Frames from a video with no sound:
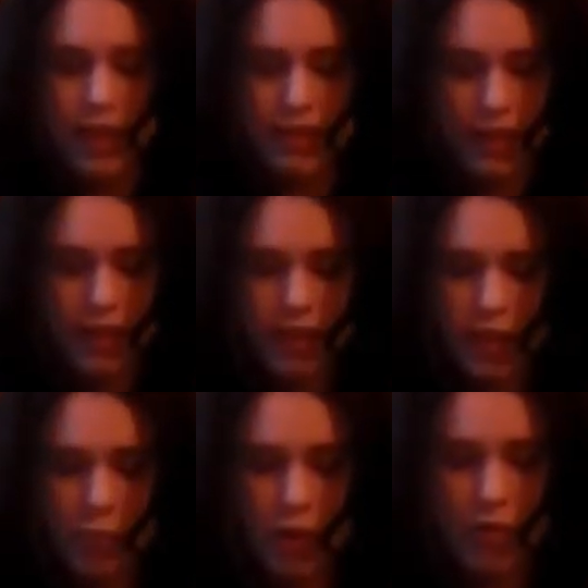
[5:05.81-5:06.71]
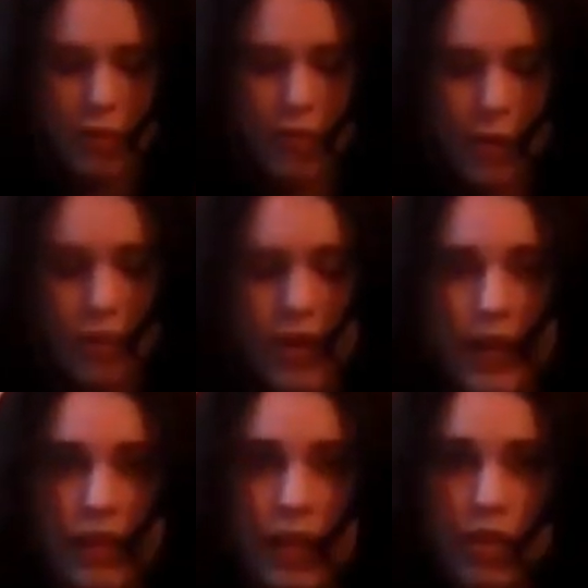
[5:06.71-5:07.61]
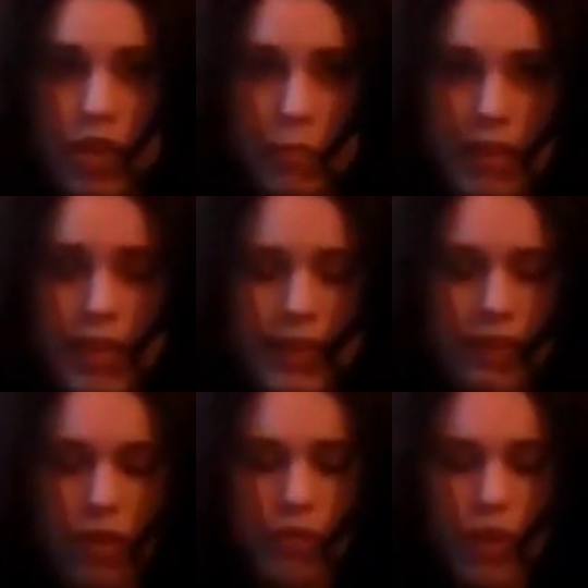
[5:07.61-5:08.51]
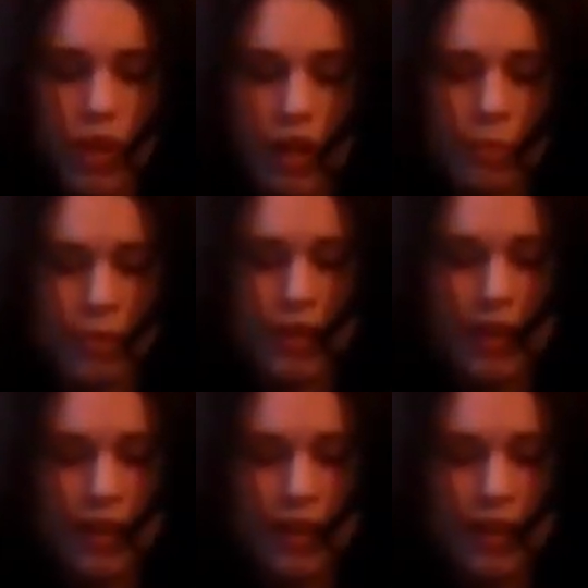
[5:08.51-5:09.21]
This is going to be covered in fabric, and then it's going to be detailed over the top